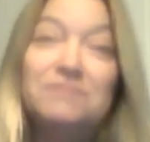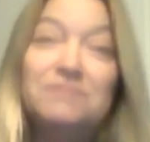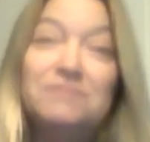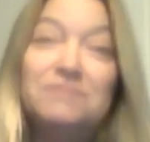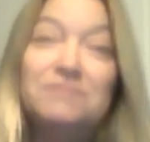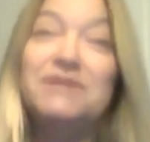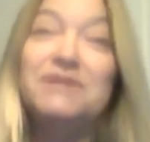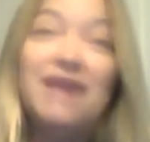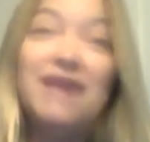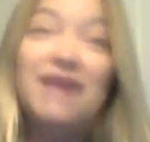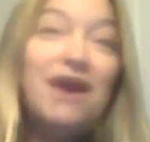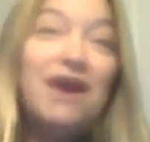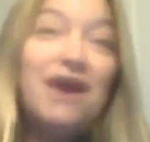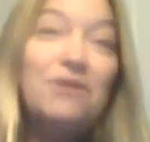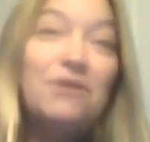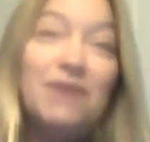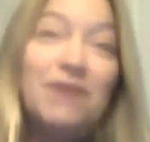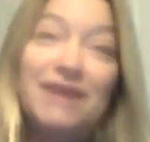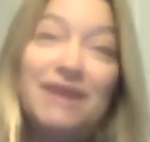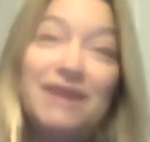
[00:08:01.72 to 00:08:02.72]
But
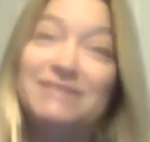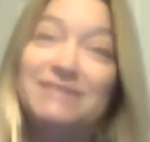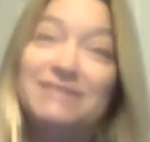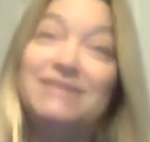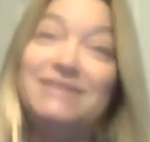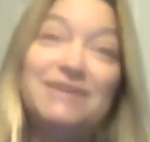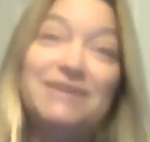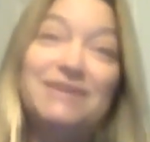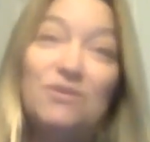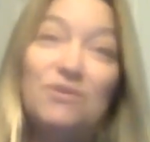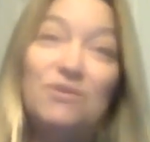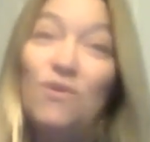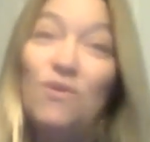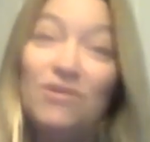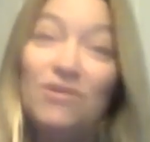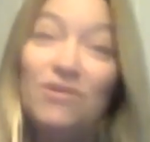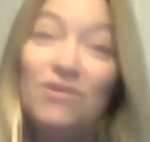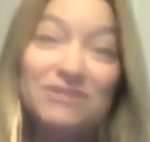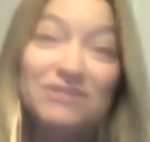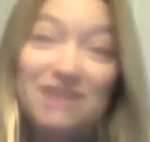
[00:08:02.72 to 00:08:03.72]
now I see it
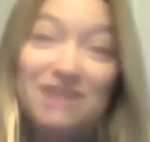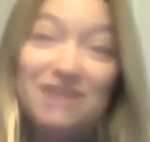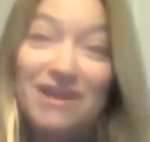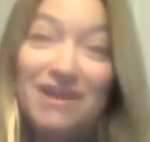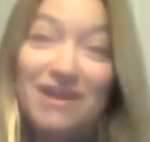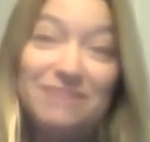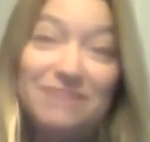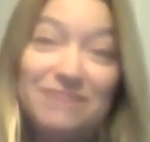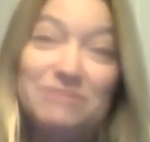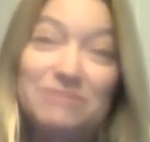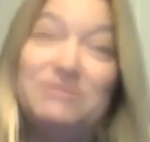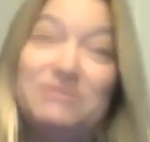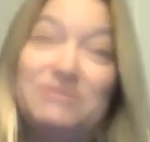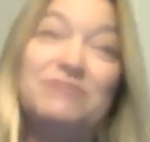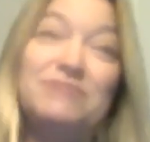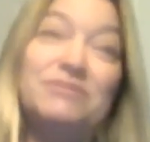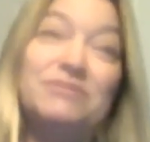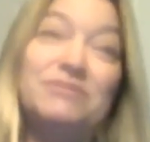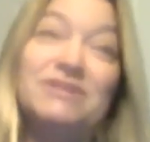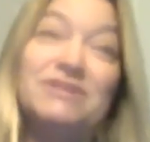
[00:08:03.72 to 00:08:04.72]
all the time in
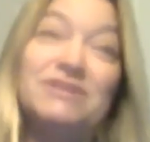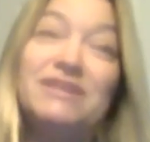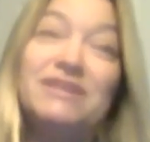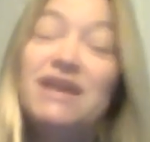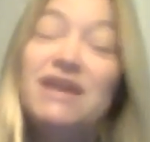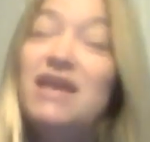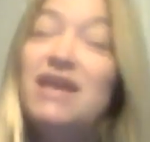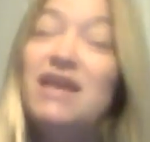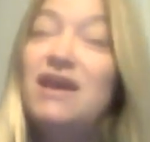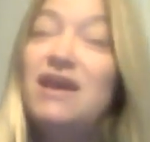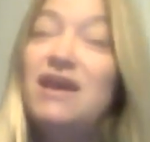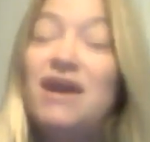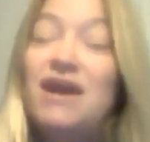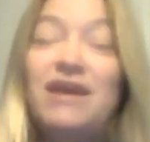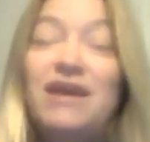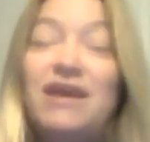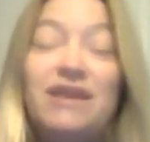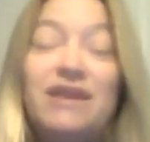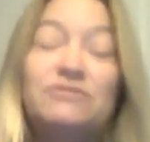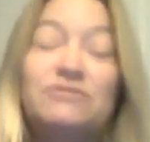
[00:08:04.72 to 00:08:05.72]
people. And
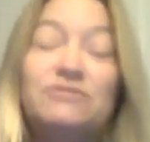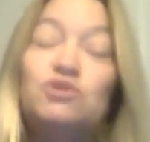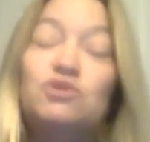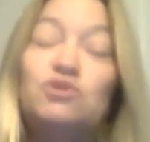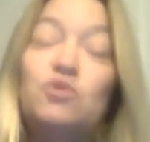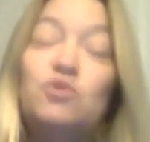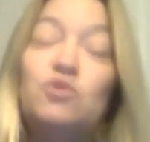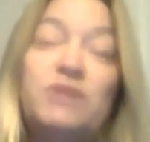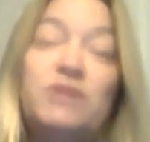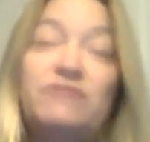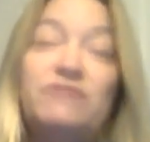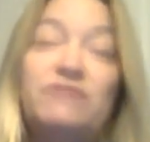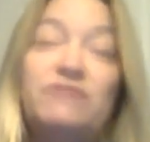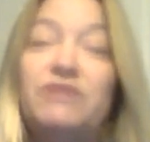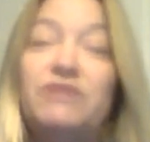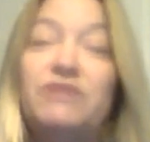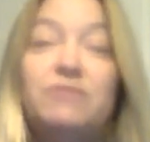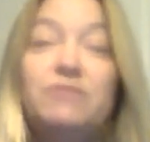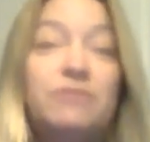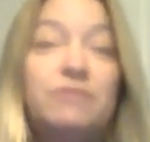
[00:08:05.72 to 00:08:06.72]
I have so many
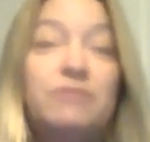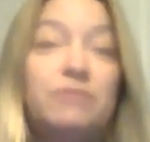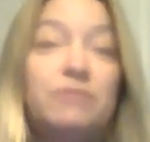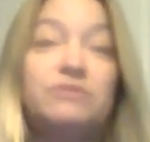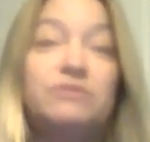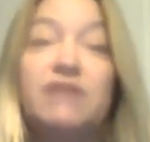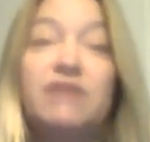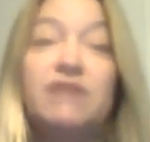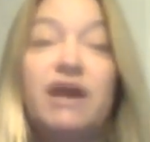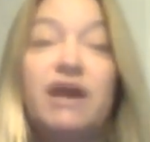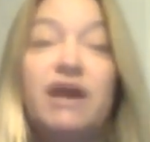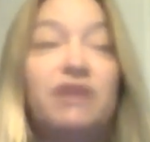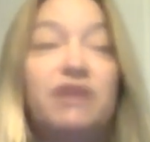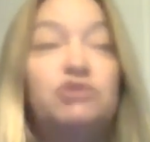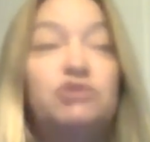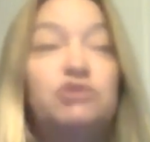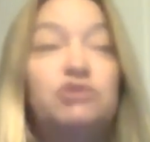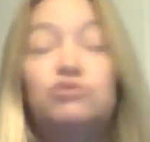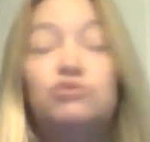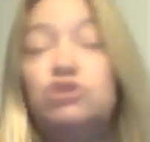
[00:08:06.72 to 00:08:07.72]
family members that I
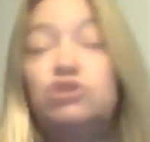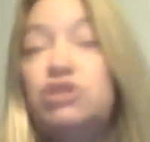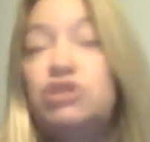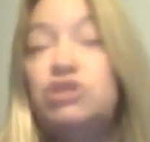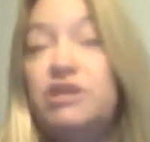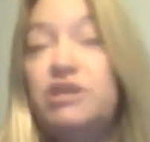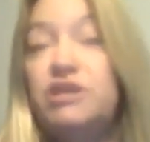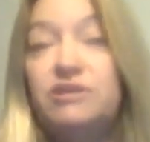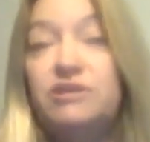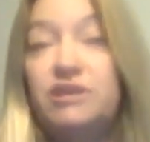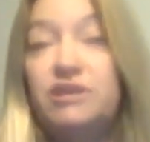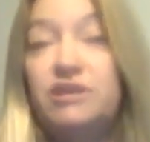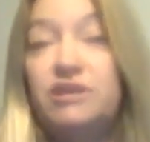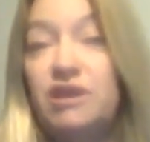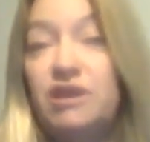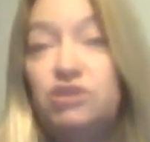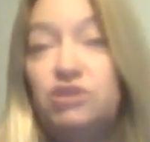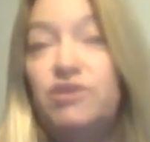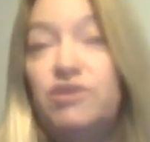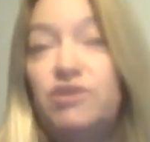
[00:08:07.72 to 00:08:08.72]
do share the
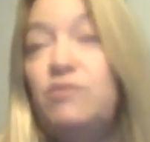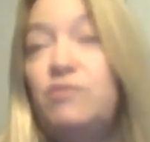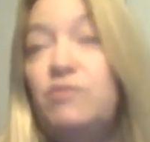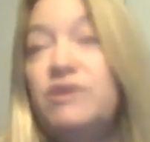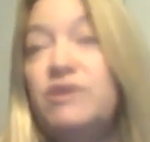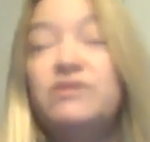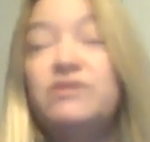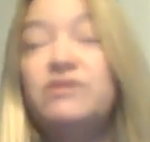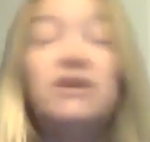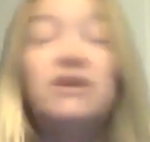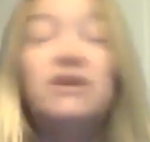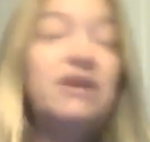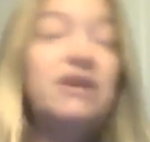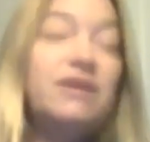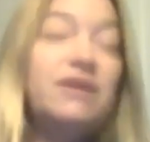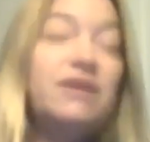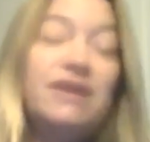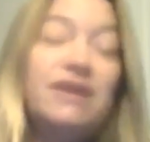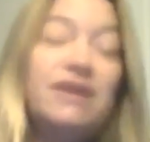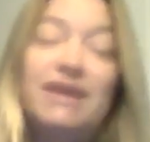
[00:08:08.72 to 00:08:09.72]
ER shred with.
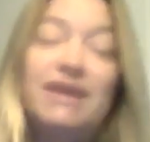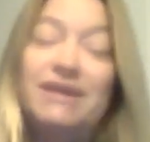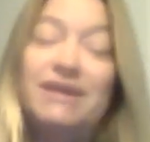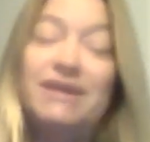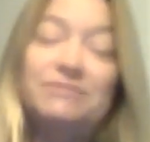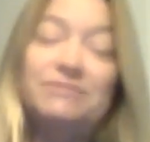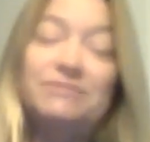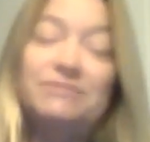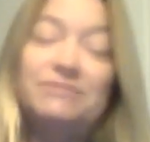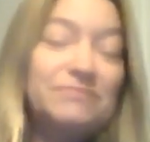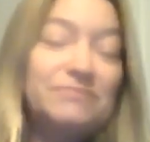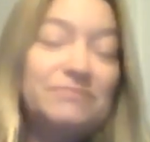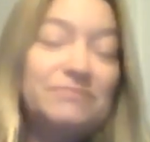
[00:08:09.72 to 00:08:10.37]
And